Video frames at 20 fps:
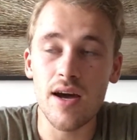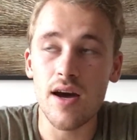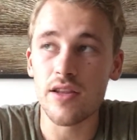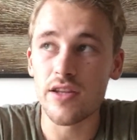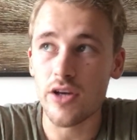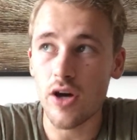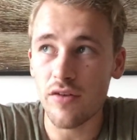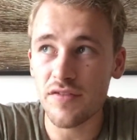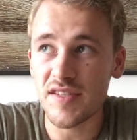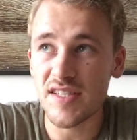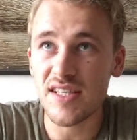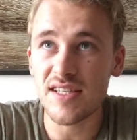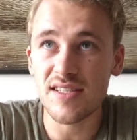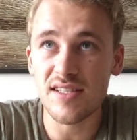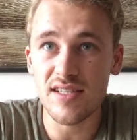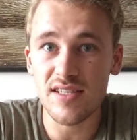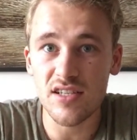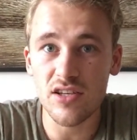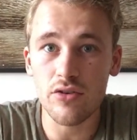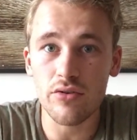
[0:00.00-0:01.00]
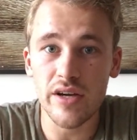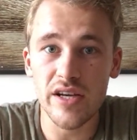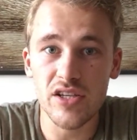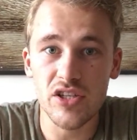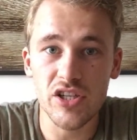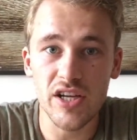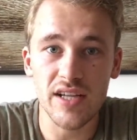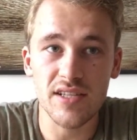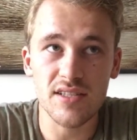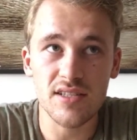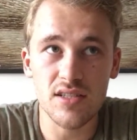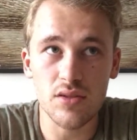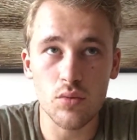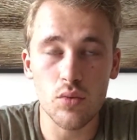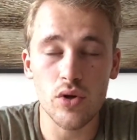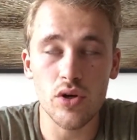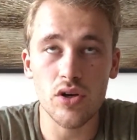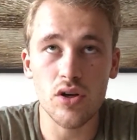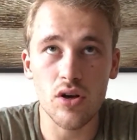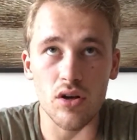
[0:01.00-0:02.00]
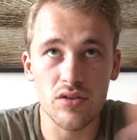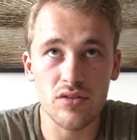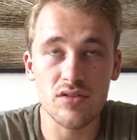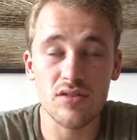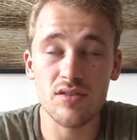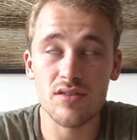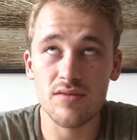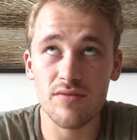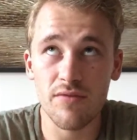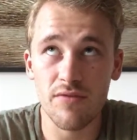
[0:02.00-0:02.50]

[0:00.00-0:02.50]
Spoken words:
The off season is a great chance to work on